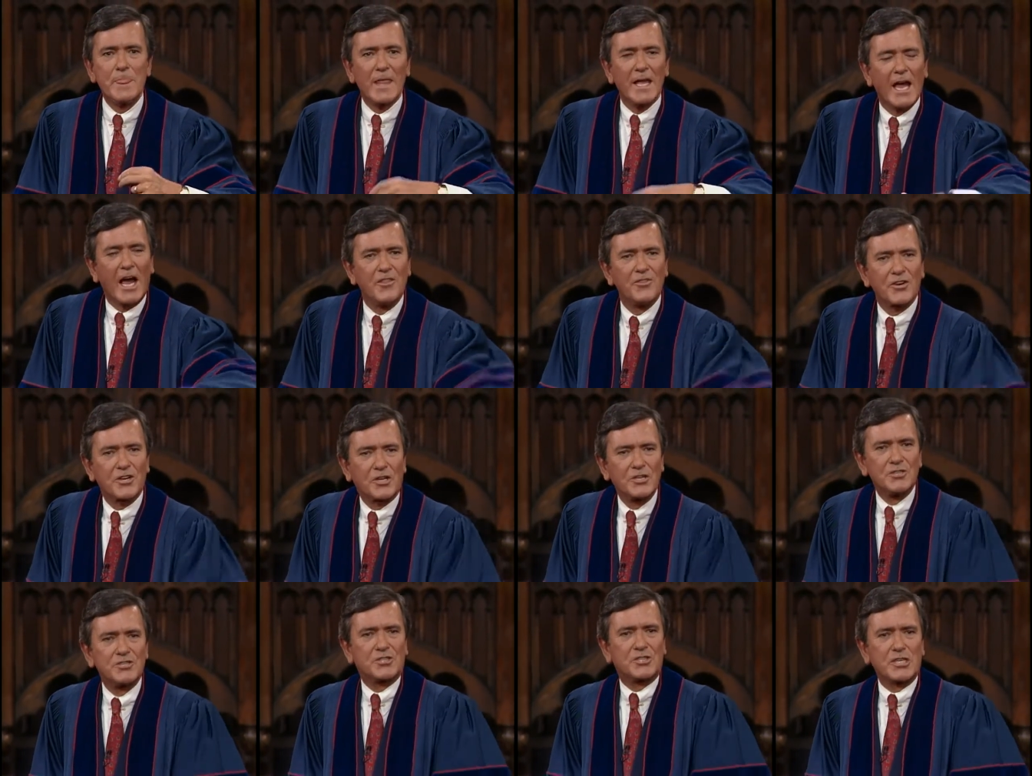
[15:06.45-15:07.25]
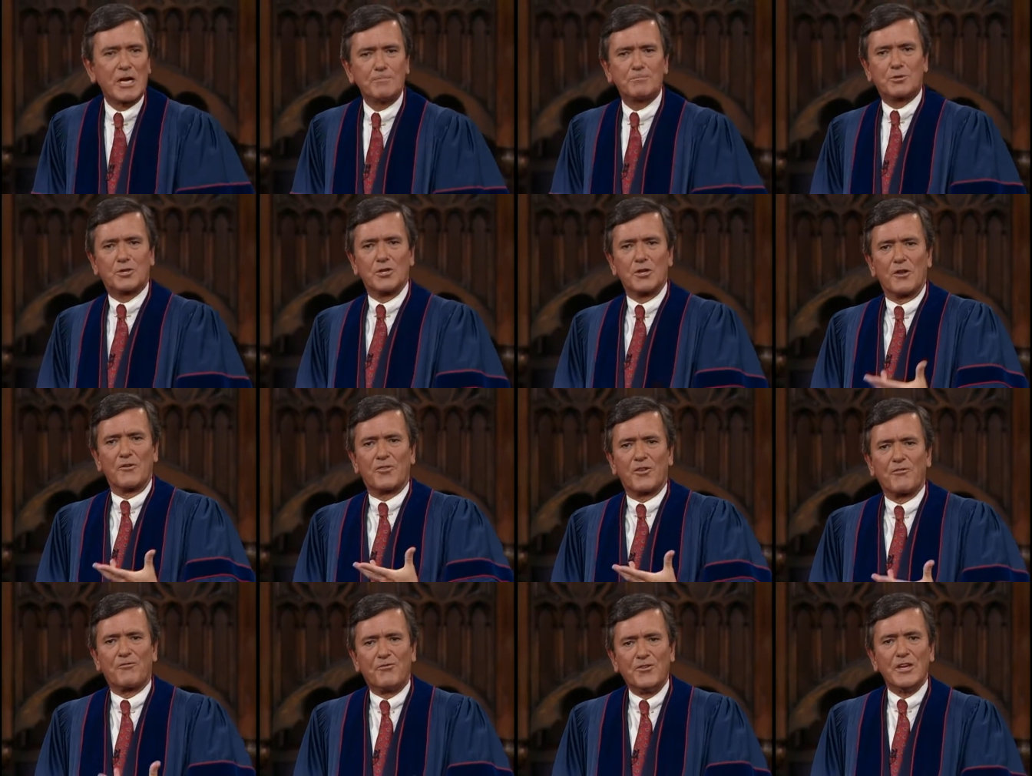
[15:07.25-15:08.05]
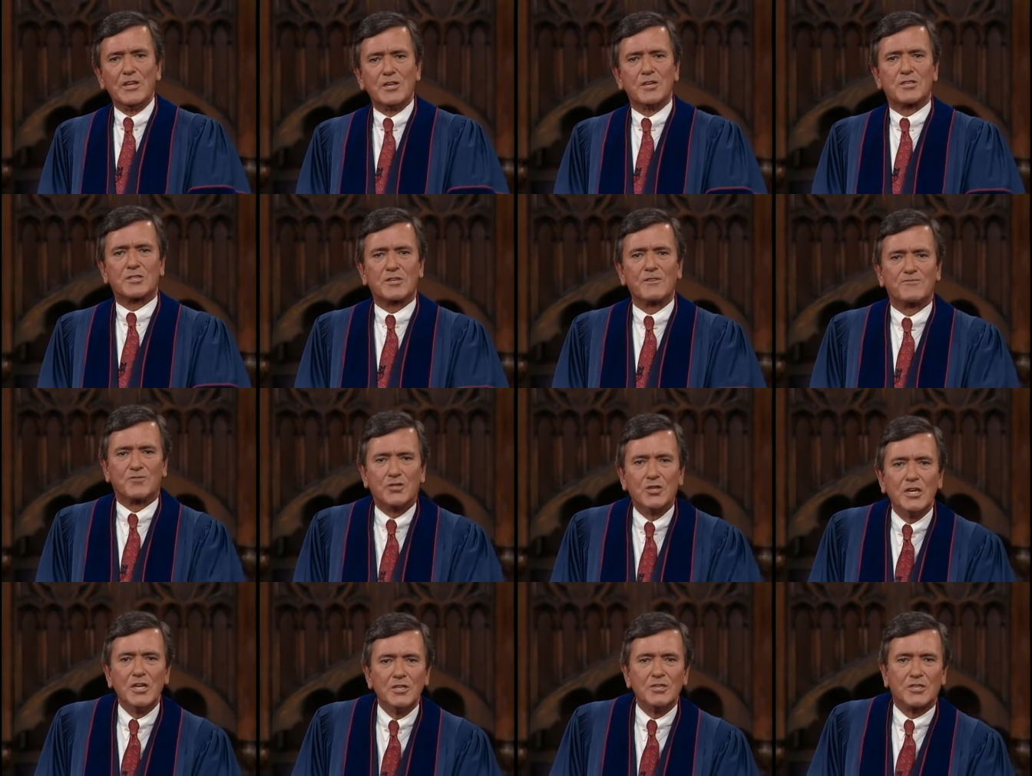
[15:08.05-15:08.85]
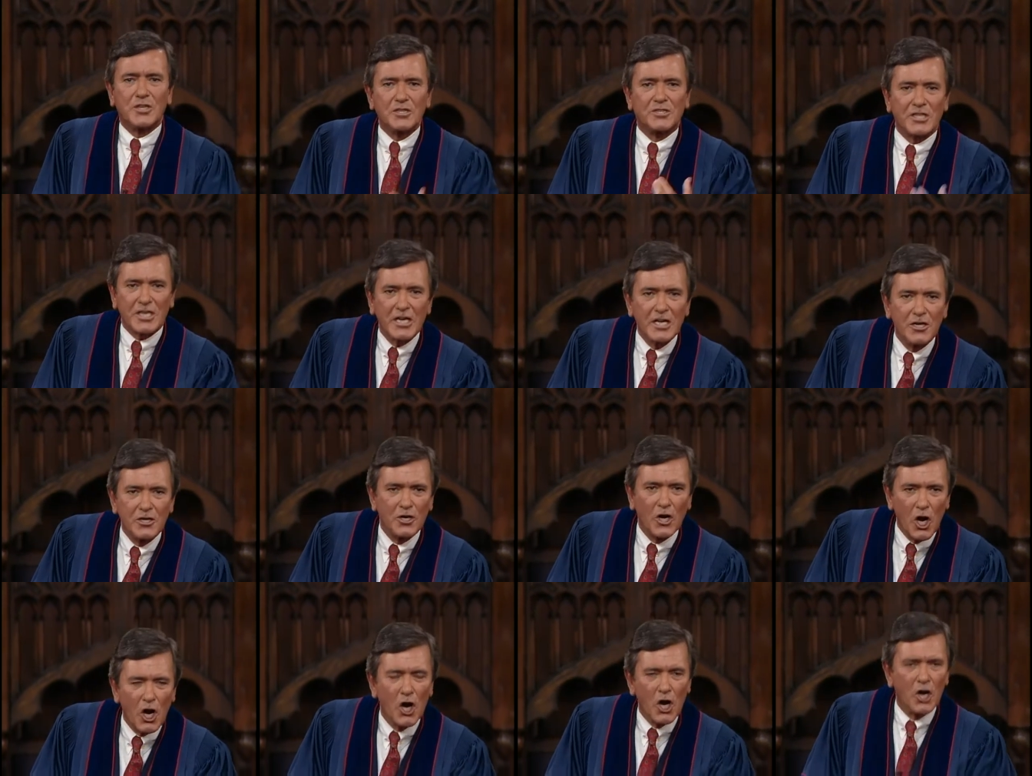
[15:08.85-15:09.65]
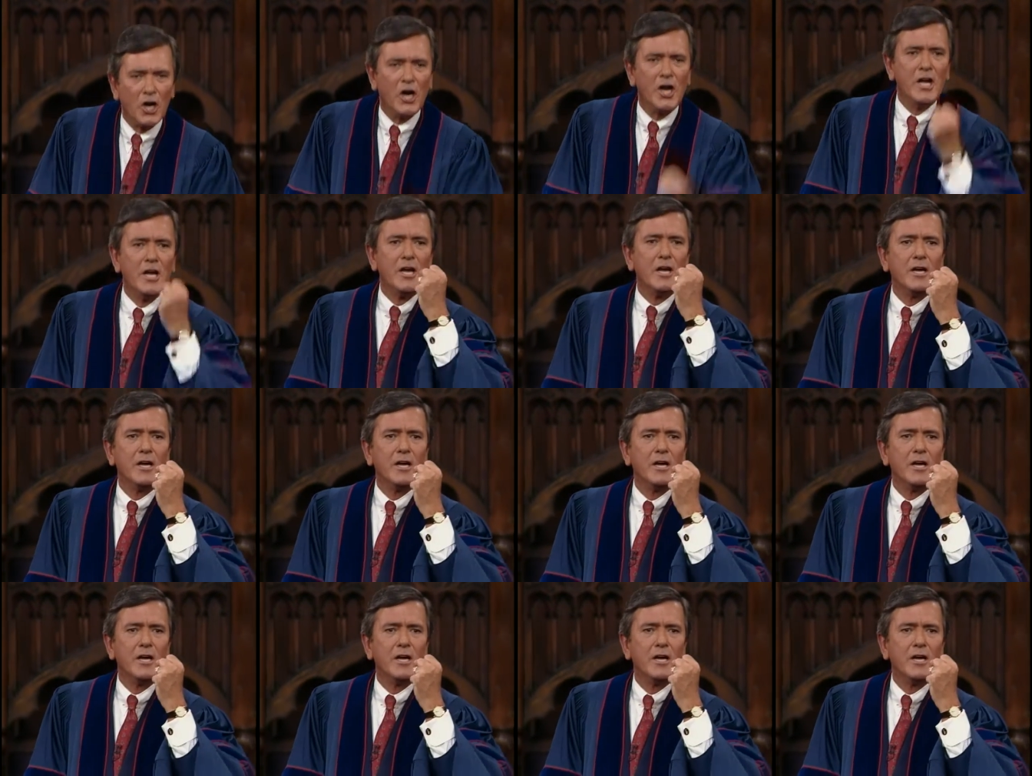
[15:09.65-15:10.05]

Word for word: and the conception of the fetus of Jesus in her